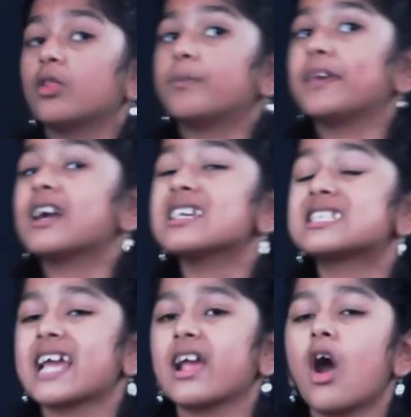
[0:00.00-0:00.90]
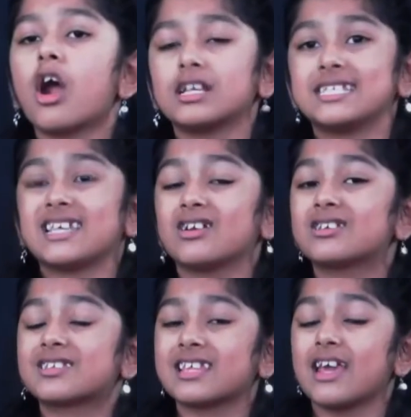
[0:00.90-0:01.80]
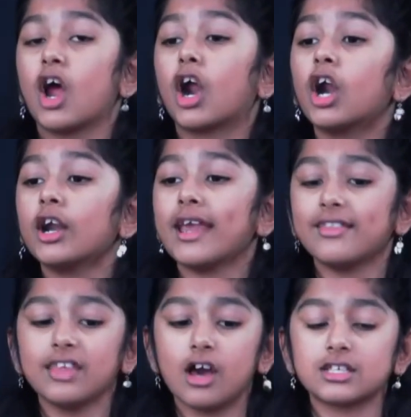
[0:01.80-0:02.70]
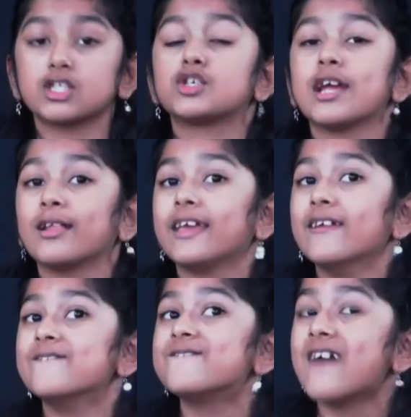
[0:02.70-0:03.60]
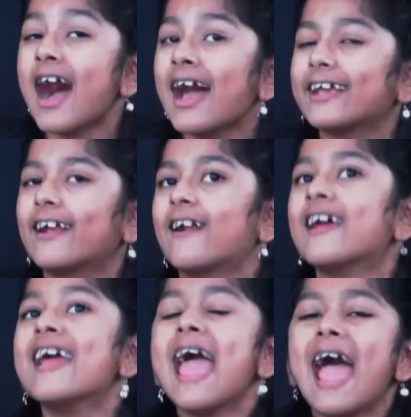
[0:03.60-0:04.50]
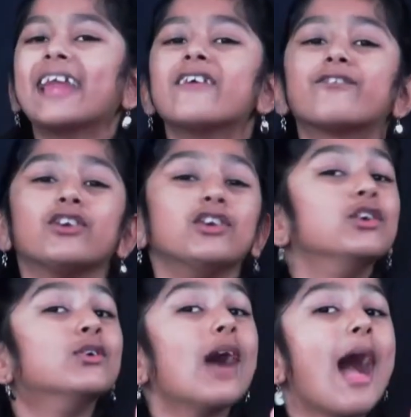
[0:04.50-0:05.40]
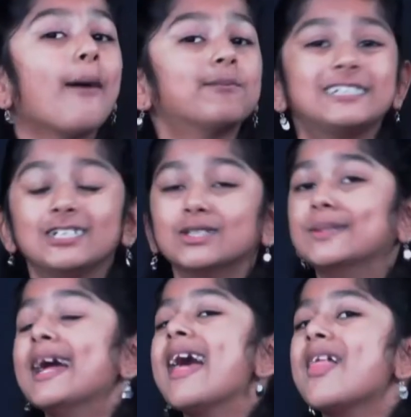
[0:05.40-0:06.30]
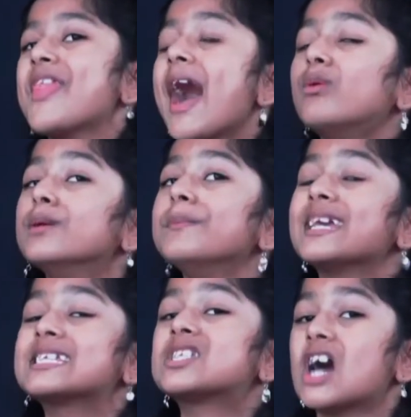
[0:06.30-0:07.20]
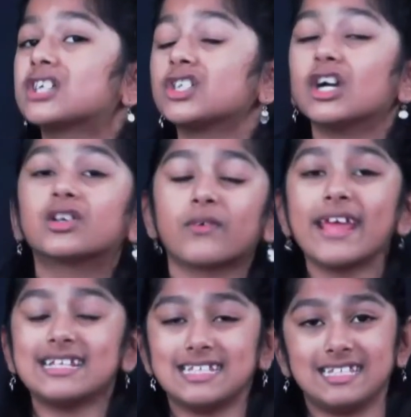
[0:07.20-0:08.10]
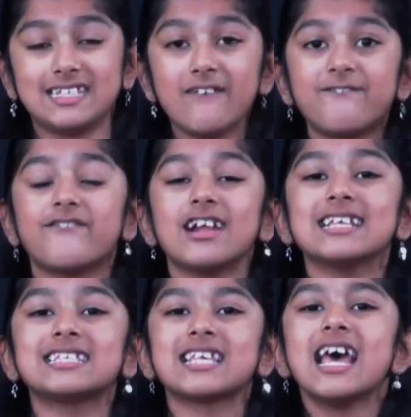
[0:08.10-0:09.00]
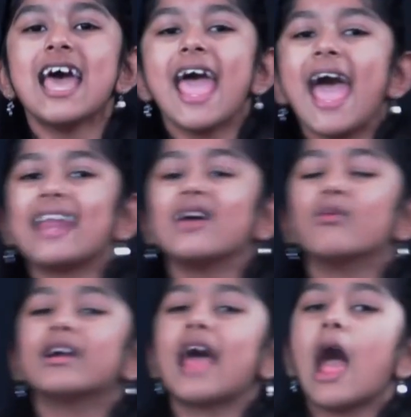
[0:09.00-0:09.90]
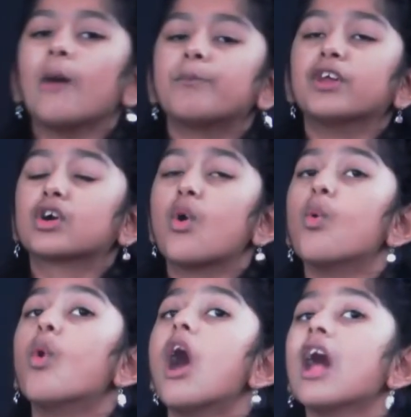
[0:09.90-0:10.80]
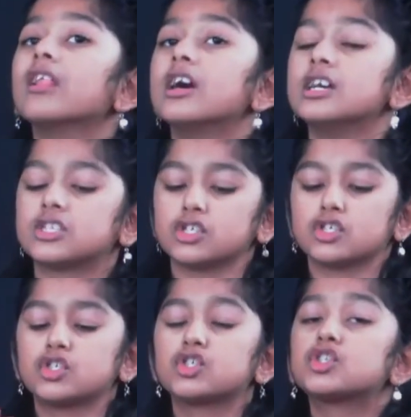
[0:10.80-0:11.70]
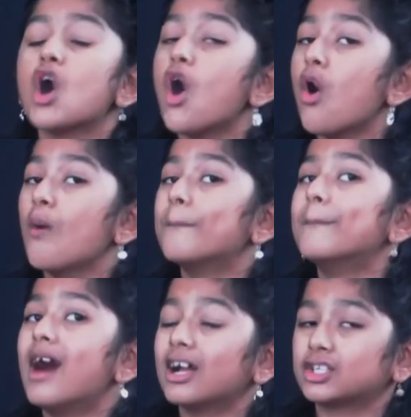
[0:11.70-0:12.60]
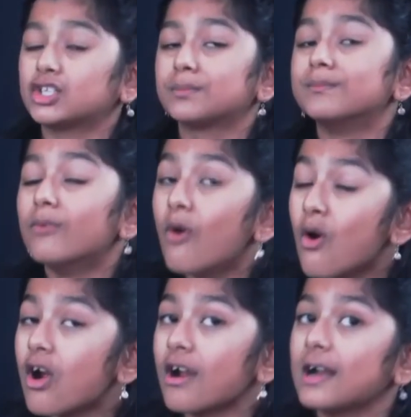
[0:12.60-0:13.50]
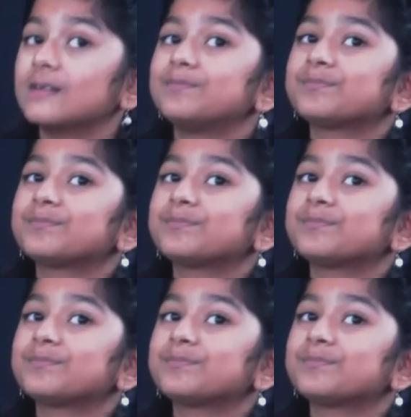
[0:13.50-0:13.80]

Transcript: because they are seriously hurt in the Australian fire. And if you help too, that would make such a great difference, and it would help the koalas so much more.